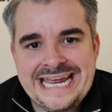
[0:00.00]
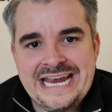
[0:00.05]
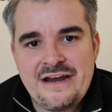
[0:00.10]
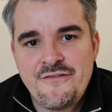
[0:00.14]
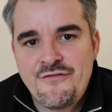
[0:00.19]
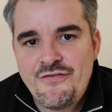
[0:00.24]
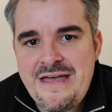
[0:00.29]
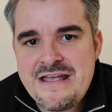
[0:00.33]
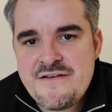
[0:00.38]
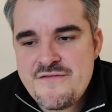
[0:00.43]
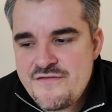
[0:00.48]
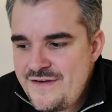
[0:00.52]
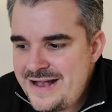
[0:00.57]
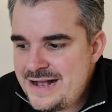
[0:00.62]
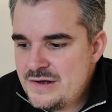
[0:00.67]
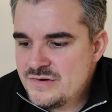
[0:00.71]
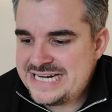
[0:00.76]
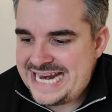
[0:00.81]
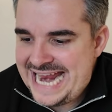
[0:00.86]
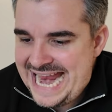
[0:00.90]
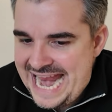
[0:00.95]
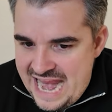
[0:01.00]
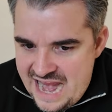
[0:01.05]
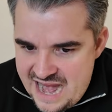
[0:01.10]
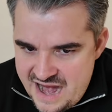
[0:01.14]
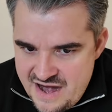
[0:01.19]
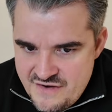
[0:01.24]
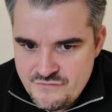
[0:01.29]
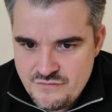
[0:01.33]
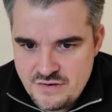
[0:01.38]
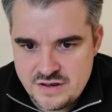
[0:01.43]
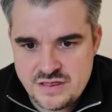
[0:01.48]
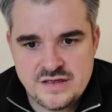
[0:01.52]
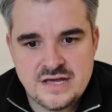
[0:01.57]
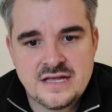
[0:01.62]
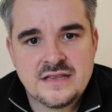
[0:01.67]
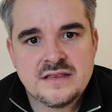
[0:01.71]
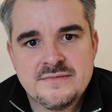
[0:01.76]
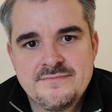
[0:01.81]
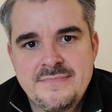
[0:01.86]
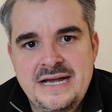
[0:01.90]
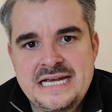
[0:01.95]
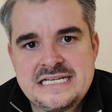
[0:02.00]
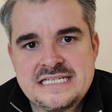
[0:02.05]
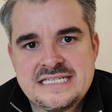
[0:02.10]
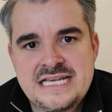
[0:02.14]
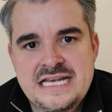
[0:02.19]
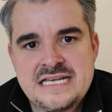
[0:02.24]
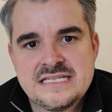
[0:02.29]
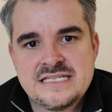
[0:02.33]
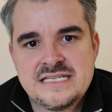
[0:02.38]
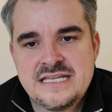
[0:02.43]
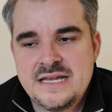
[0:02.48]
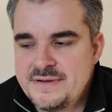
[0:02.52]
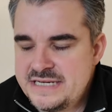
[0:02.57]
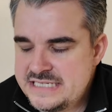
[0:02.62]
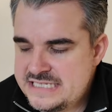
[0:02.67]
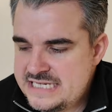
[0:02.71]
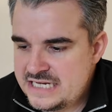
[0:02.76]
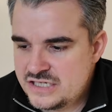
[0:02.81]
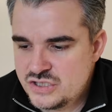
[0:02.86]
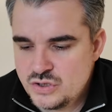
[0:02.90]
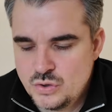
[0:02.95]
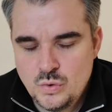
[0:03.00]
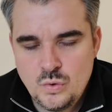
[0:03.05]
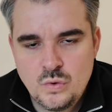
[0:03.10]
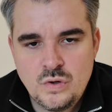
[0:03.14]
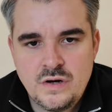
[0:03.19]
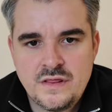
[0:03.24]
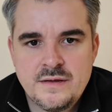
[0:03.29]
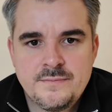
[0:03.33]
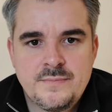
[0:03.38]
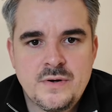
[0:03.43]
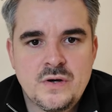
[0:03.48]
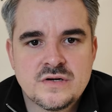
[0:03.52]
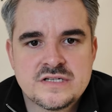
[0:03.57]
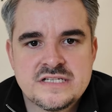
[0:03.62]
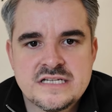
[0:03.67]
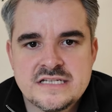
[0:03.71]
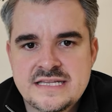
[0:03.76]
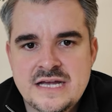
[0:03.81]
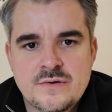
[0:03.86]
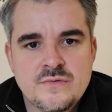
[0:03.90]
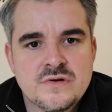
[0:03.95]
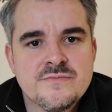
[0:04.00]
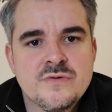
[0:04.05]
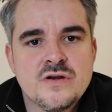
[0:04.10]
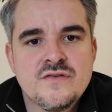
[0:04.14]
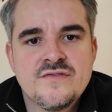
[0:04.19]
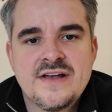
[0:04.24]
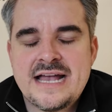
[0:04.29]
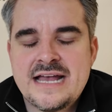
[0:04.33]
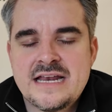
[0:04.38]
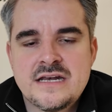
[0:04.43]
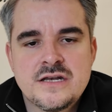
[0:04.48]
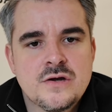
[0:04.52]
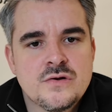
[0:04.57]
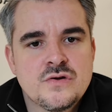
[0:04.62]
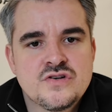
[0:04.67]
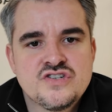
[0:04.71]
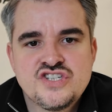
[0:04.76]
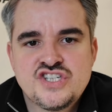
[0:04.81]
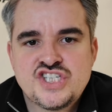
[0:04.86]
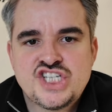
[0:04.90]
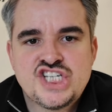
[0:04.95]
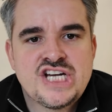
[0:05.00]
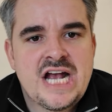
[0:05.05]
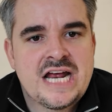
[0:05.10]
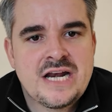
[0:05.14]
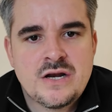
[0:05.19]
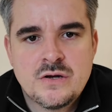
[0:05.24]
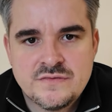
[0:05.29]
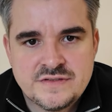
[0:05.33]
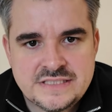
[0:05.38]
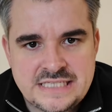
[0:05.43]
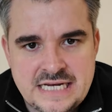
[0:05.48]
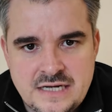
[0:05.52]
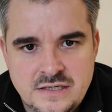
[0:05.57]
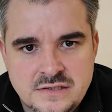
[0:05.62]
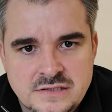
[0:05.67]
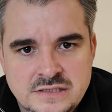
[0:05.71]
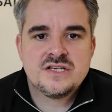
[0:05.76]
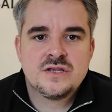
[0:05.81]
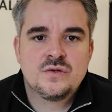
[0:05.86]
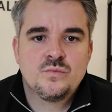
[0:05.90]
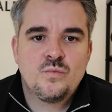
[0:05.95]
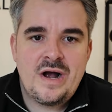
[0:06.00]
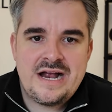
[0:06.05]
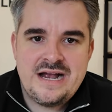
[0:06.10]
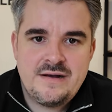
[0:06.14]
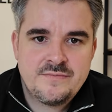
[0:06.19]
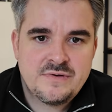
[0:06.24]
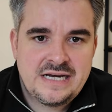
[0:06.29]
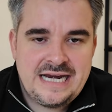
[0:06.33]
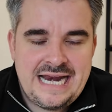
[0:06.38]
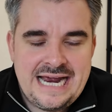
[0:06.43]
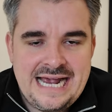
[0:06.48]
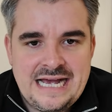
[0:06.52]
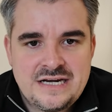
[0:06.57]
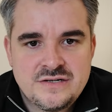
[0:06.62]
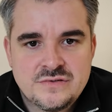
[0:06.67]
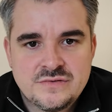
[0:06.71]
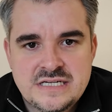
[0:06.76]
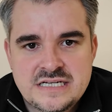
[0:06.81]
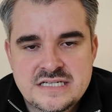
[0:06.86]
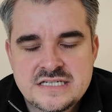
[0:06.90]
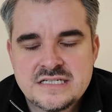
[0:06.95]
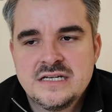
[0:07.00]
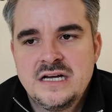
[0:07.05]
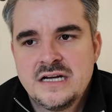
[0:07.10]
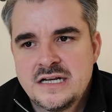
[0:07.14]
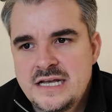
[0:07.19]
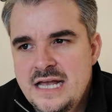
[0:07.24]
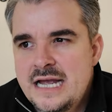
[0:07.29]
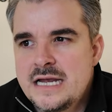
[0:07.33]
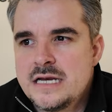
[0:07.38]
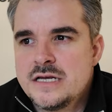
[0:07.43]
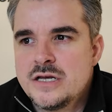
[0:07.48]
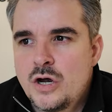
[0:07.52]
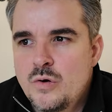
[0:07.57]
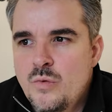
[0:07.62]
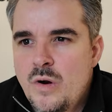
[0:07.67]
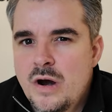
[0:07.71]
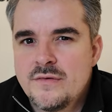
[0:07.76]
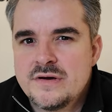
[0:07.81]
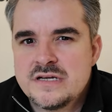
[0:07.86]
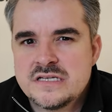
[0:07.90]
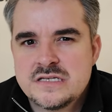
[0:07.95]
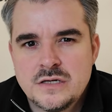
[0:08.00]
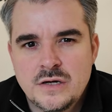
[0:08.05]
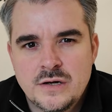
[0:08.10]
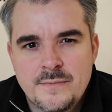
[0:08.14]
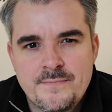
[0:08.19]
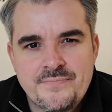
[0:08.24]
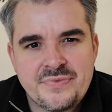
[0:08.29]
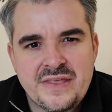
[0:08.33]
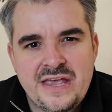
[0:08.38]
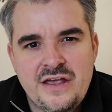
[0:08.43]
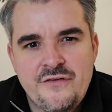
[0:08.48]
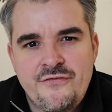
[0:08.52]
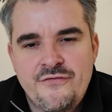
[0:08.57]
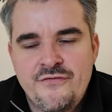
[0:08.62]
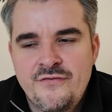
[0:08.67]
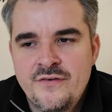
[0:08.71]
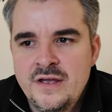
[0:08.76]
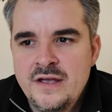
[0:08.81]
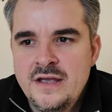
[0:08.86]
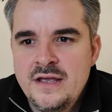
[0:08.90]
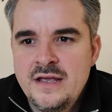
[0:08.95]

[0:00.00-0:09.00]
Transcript: if they found everything that made sense to them, it ticked all of the boxes, they would move ahead, no shadow of a doubt. So the way I'm going to handle this, okay, no worries. Look, if